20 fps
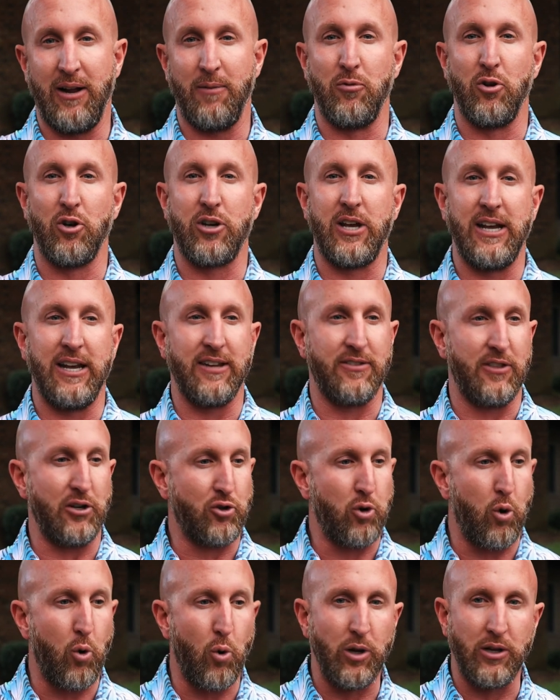I'm looking at the
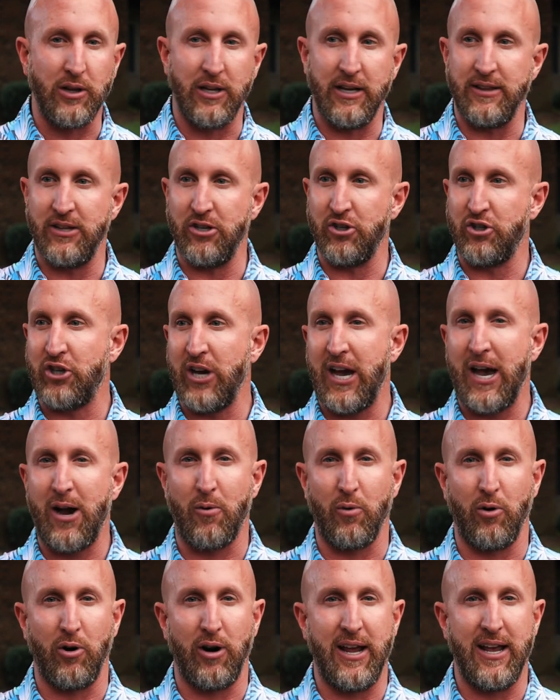toilet, the
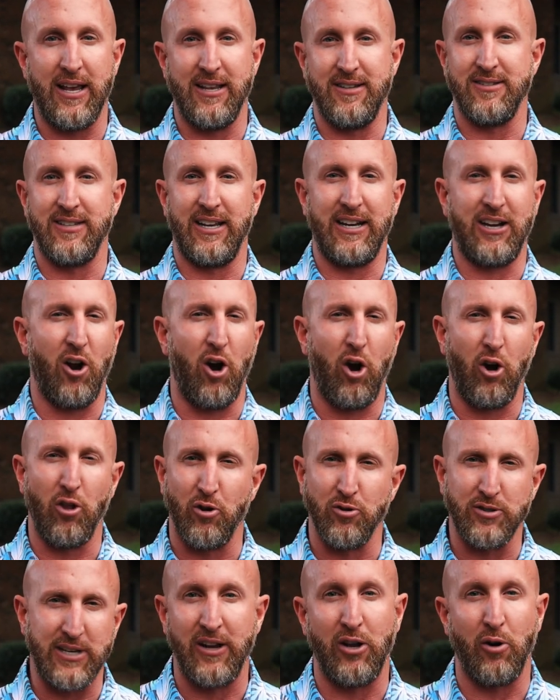shower heads, like are
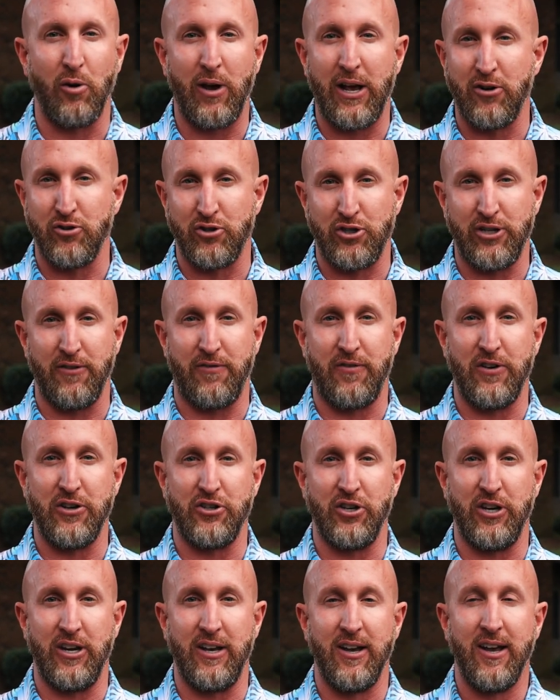those, energy
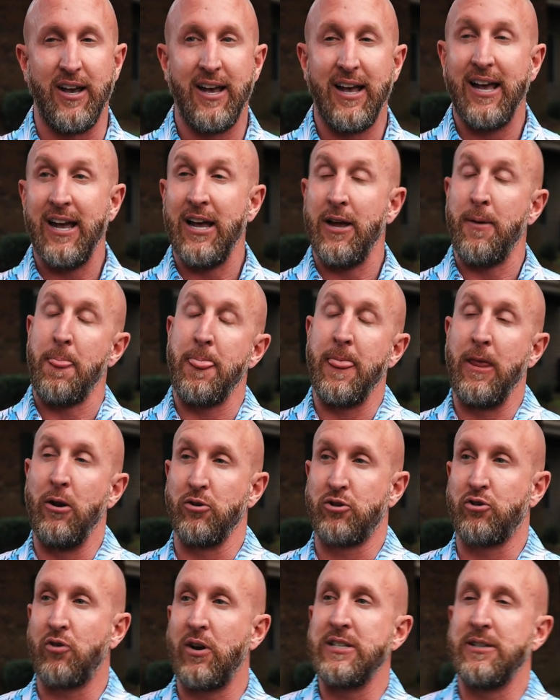efficient?
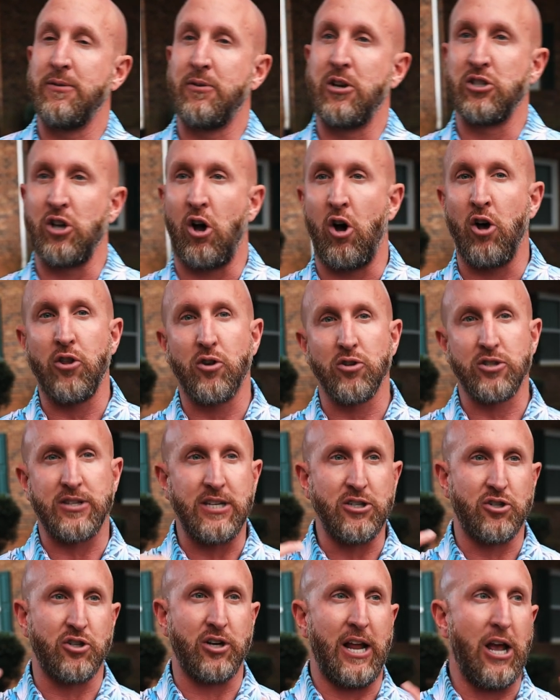It's crazy because all those
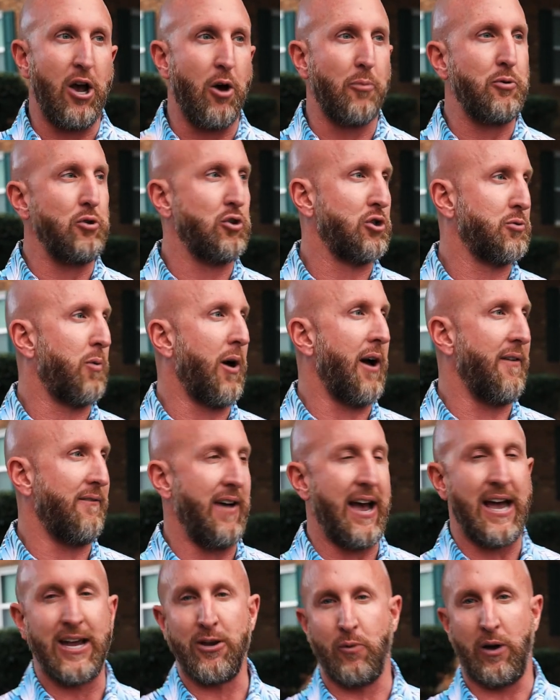things are gonna help you spot
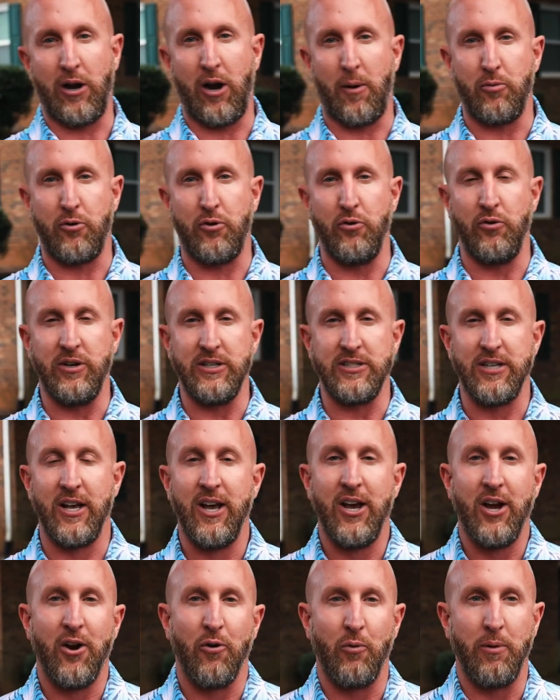value add opportunities.
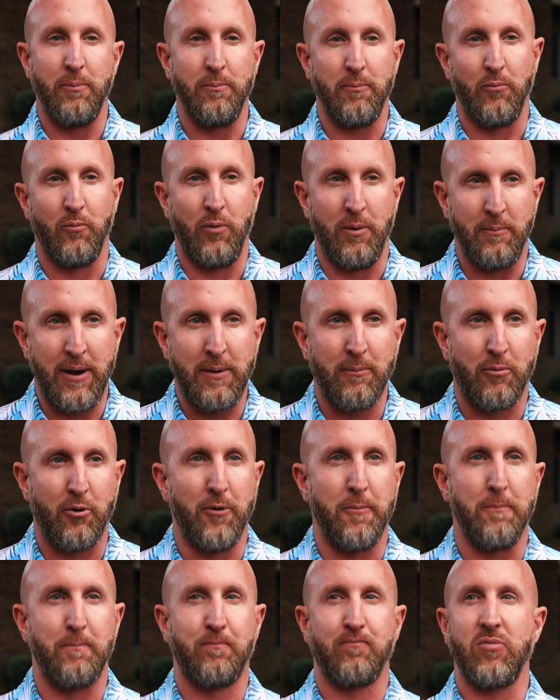
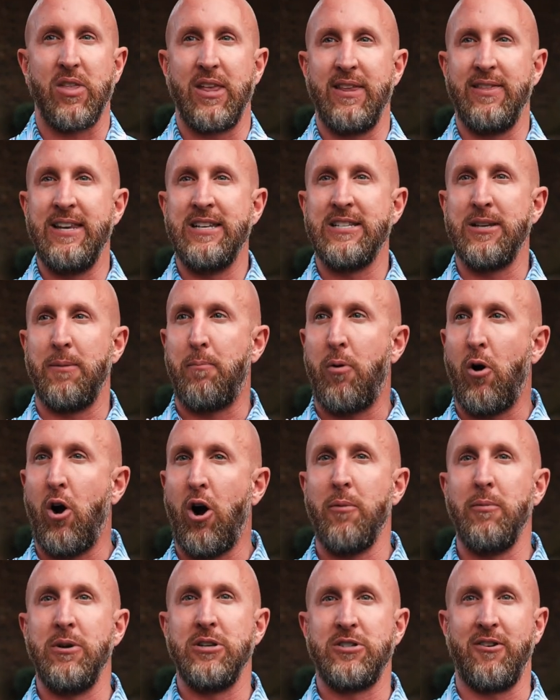Remember, these
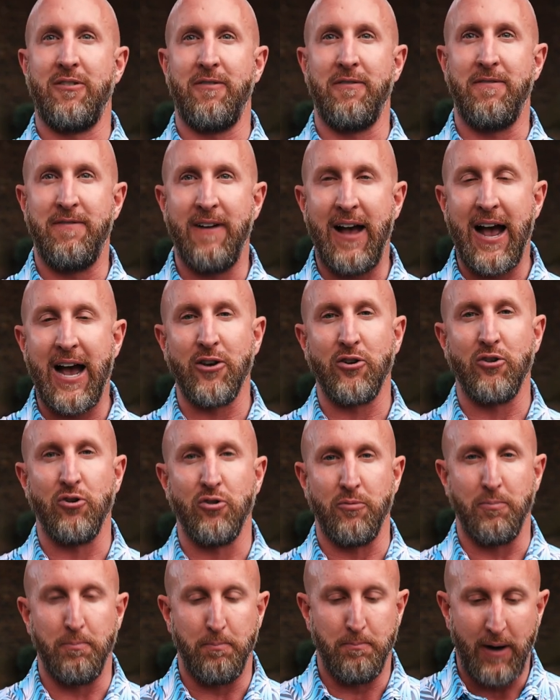apartments are
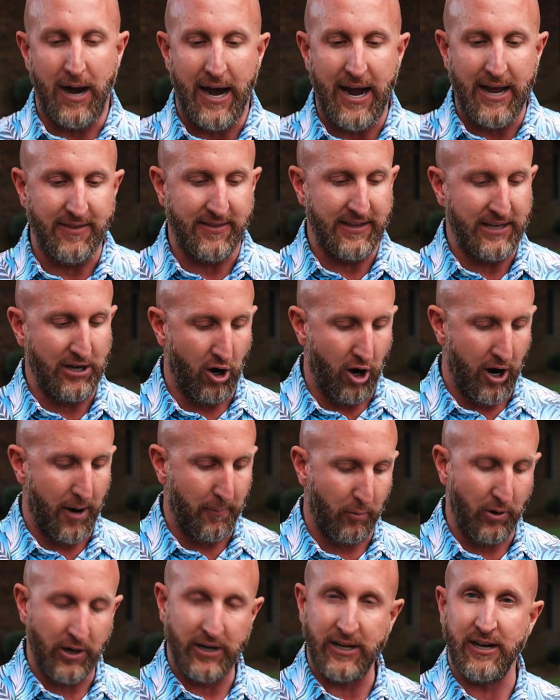valued by the
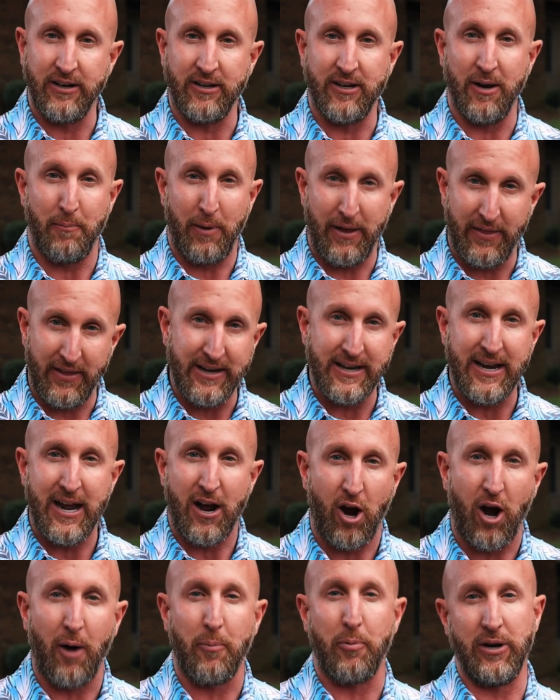operating income, by the
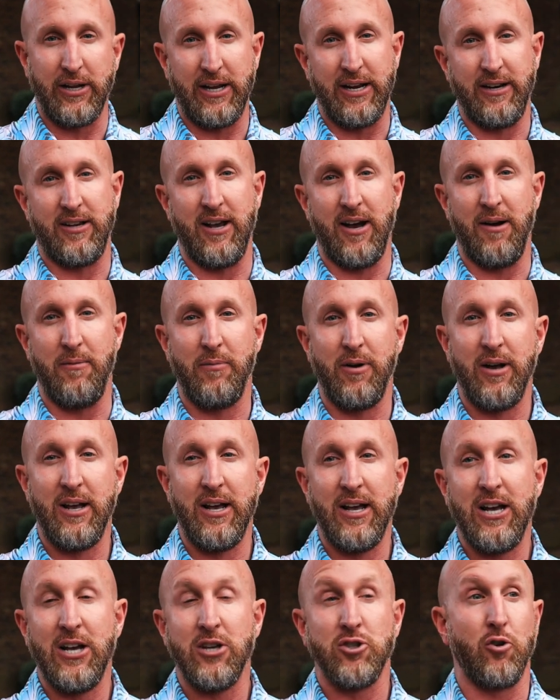net operating income.
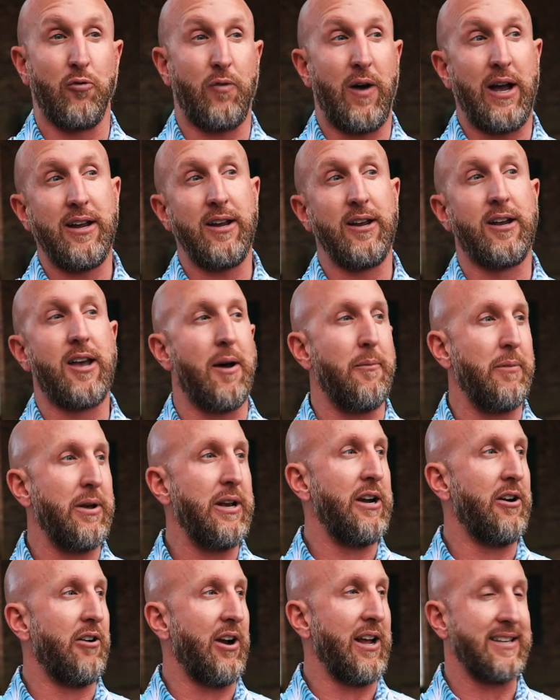So if I can come
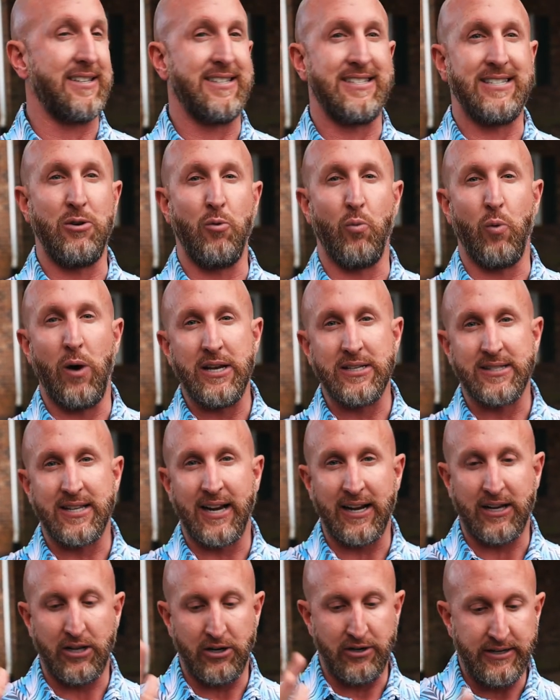in here and I can see ways
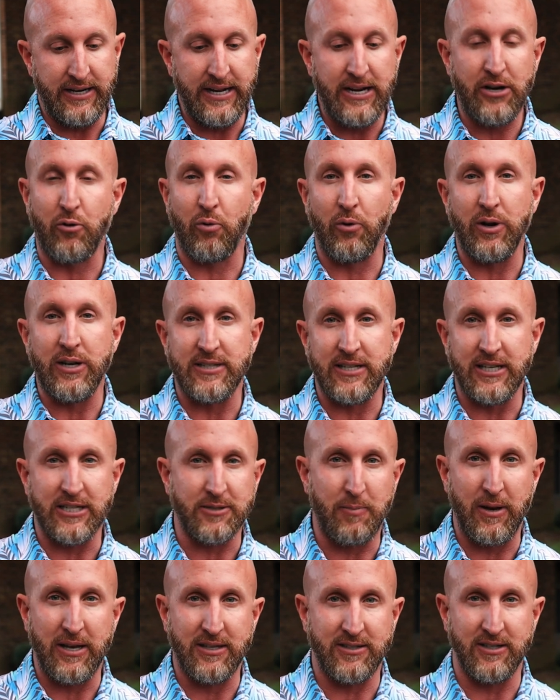that I can decrease
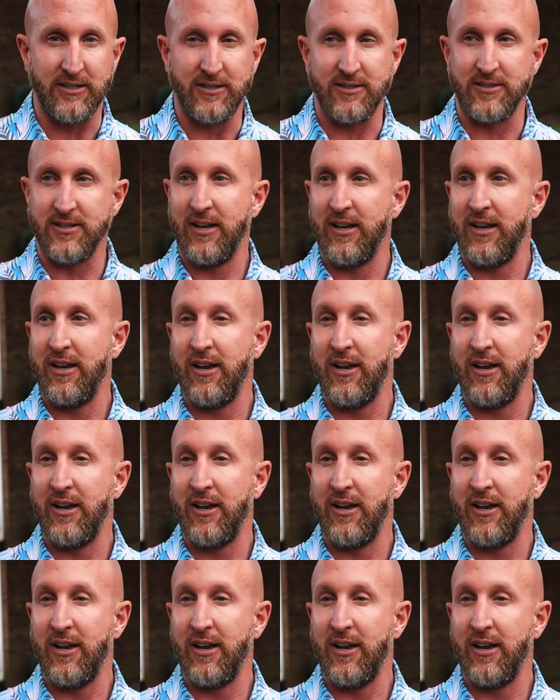expenses.